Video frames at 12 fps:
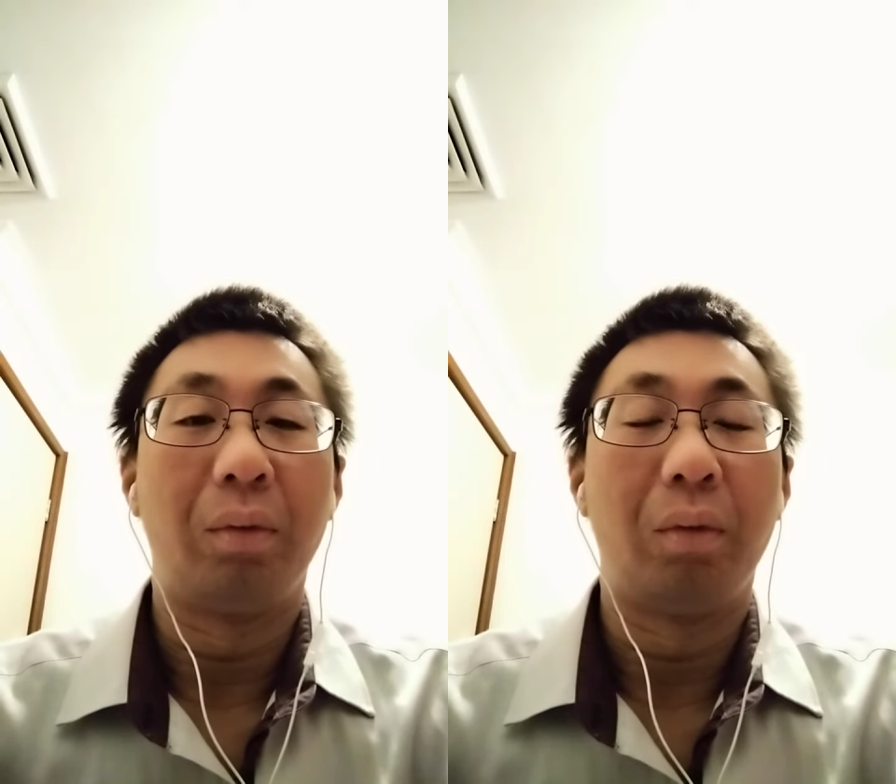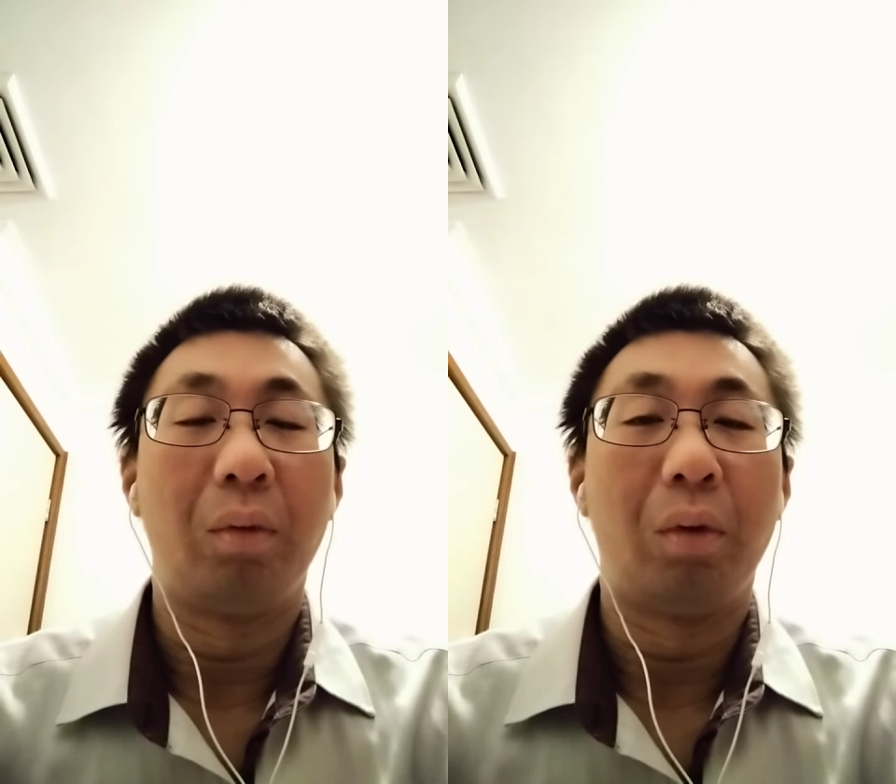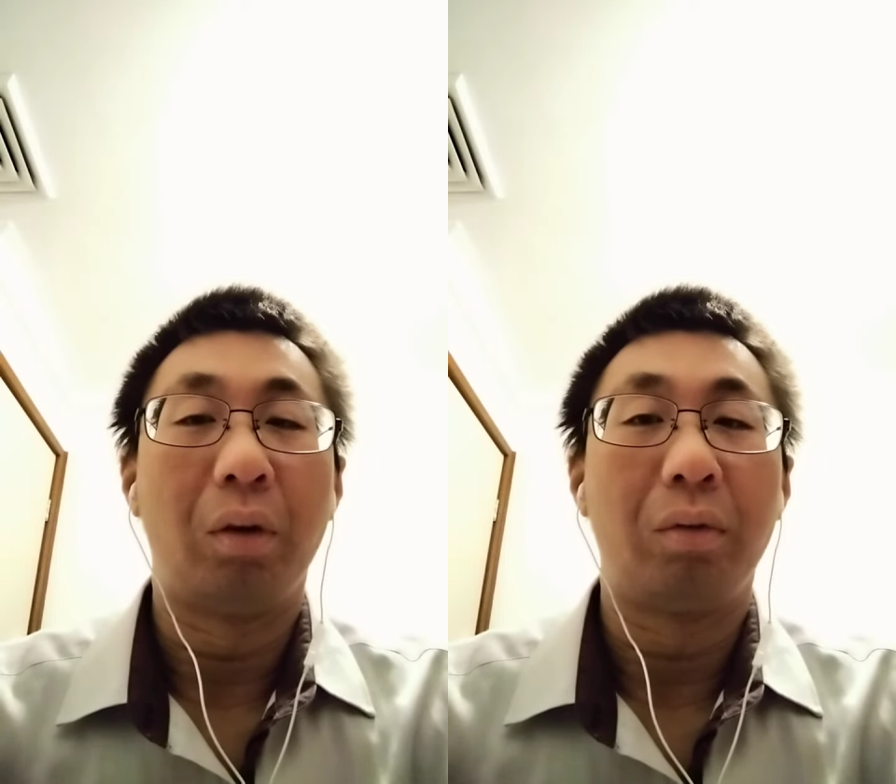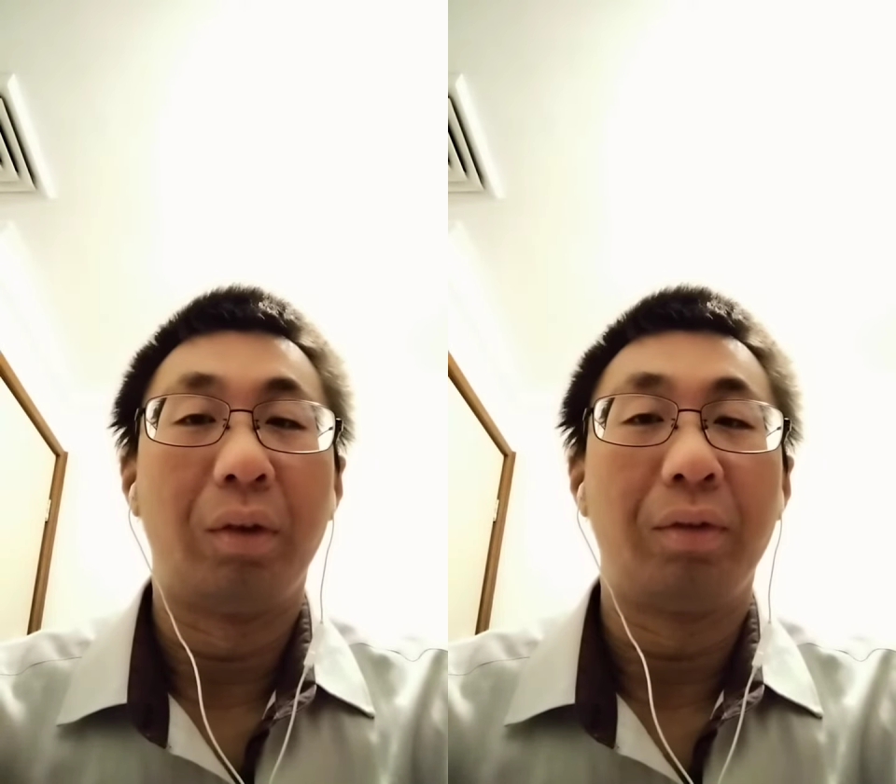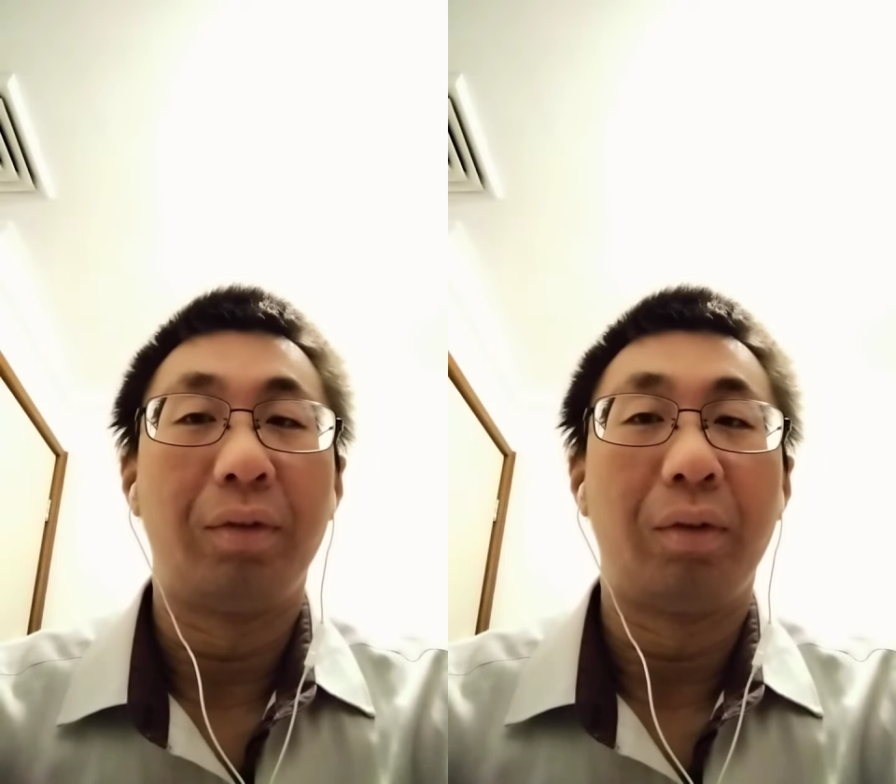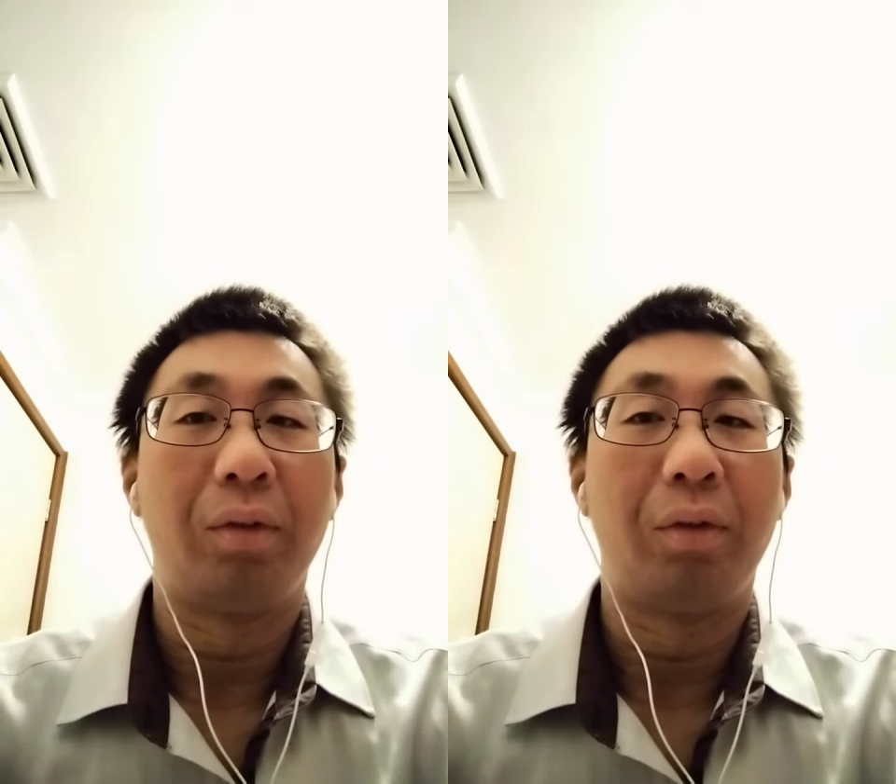worked with
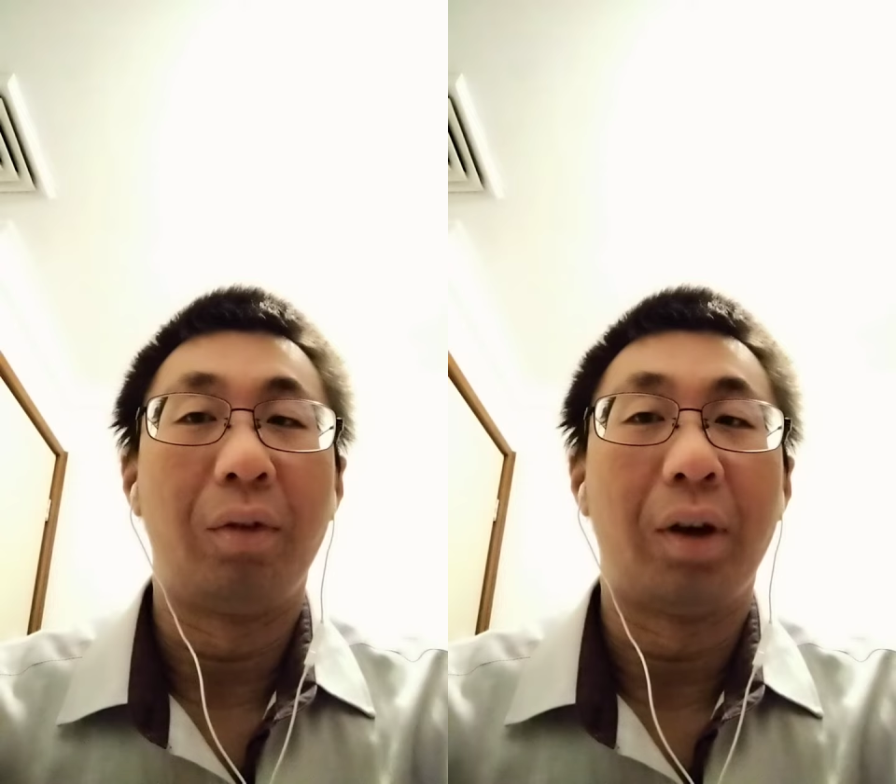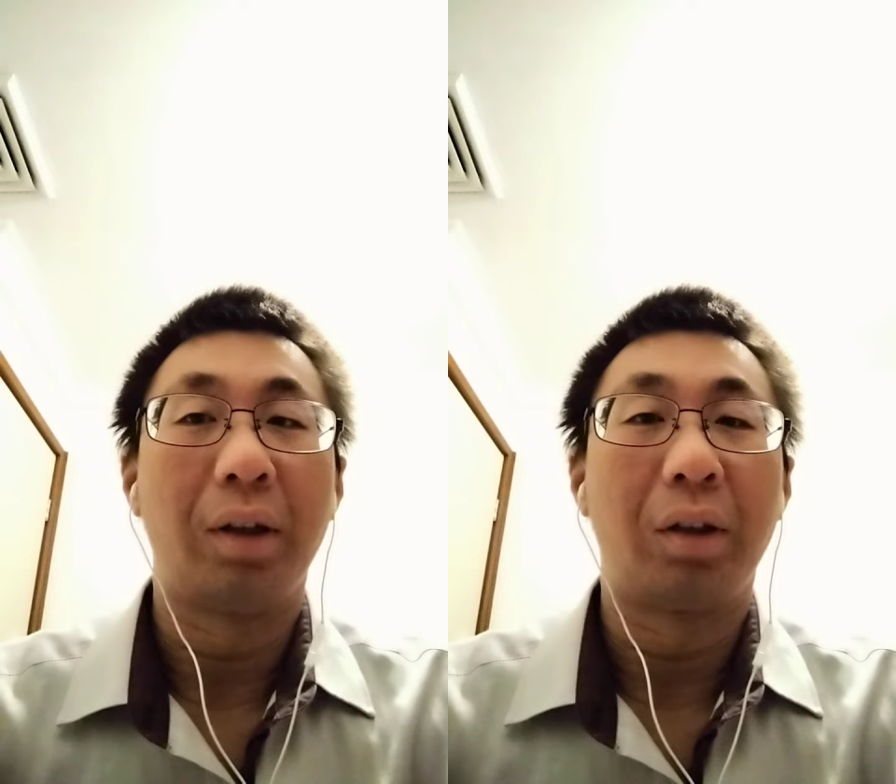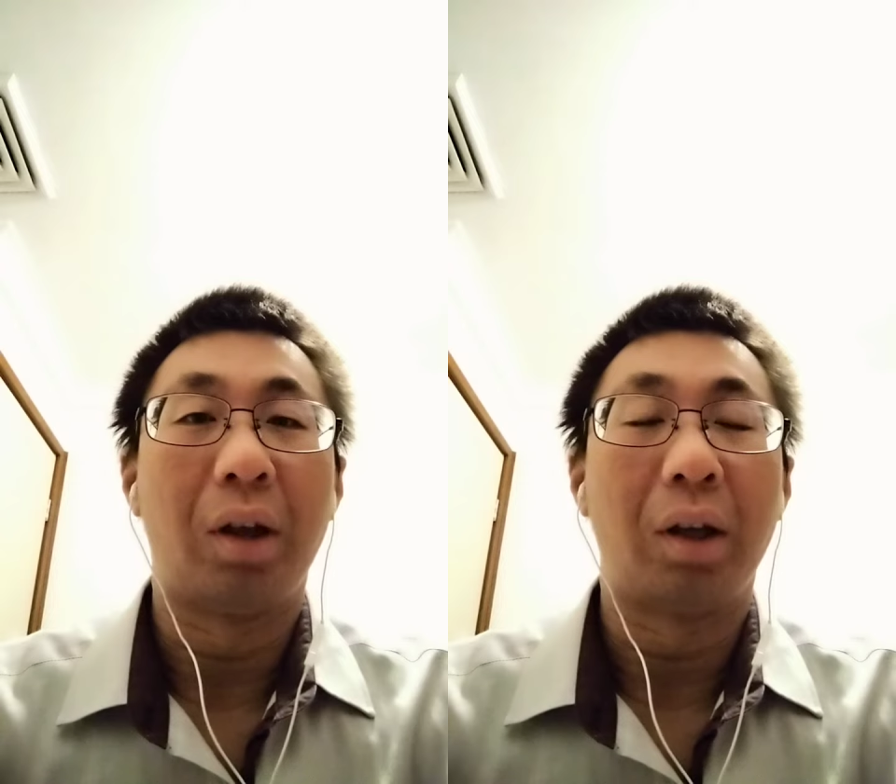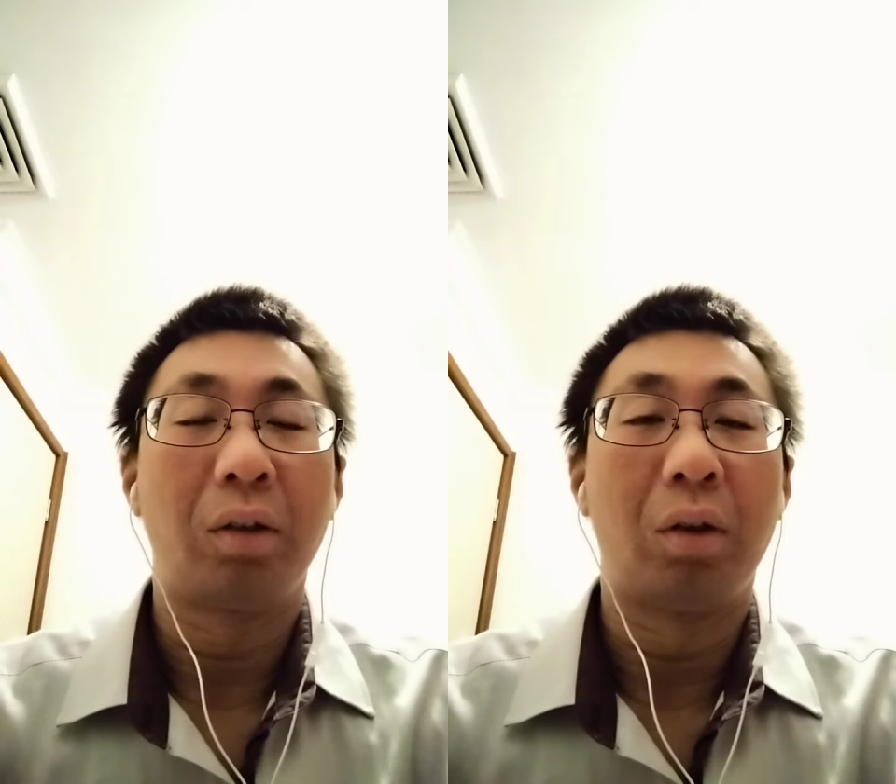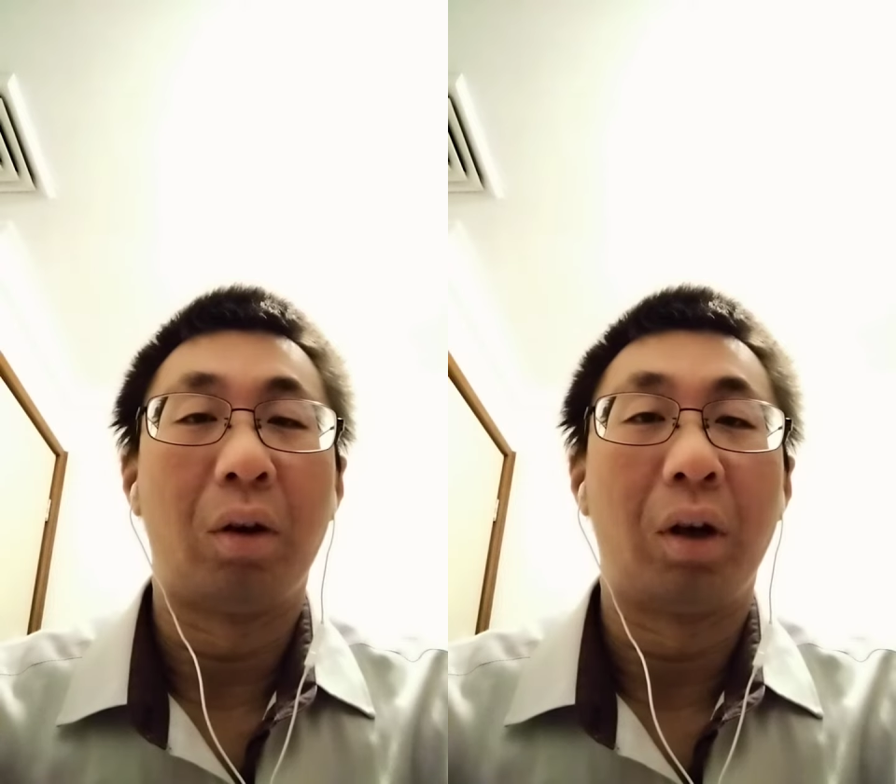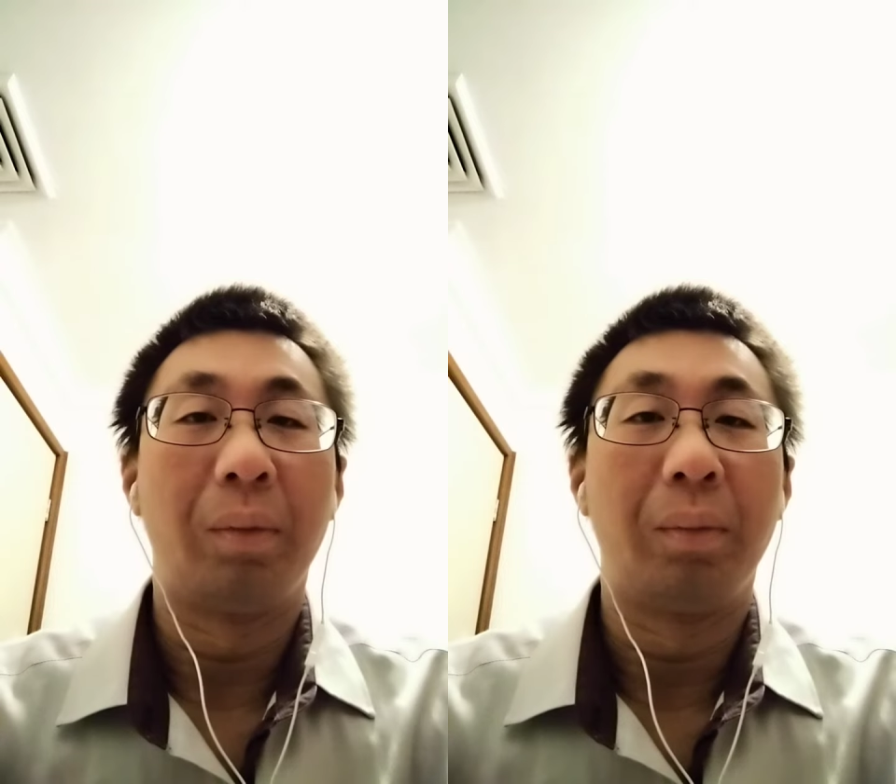throughout that
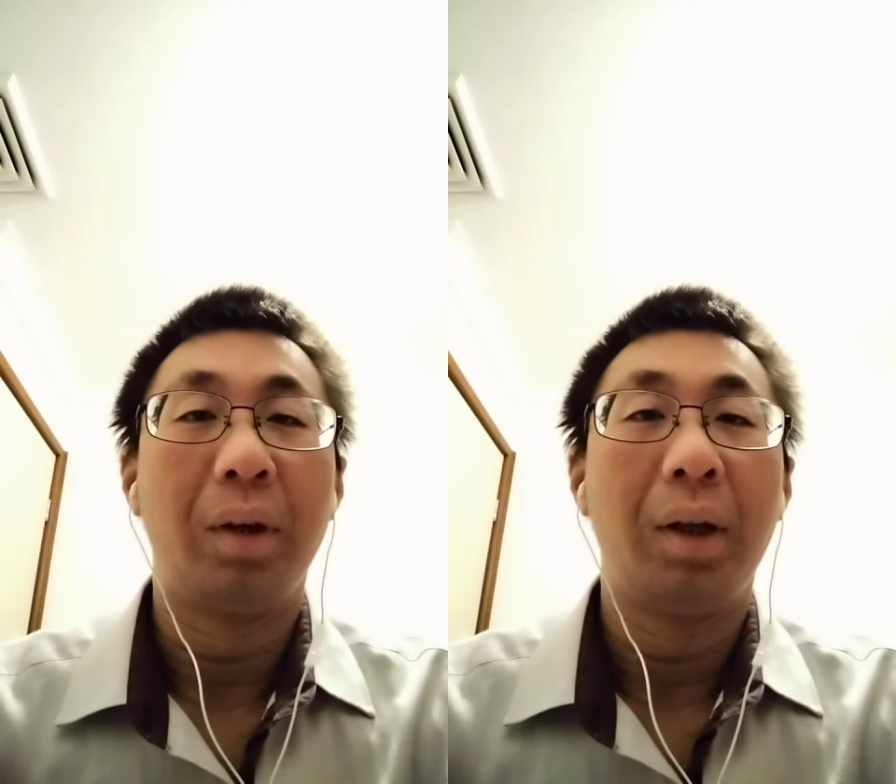time,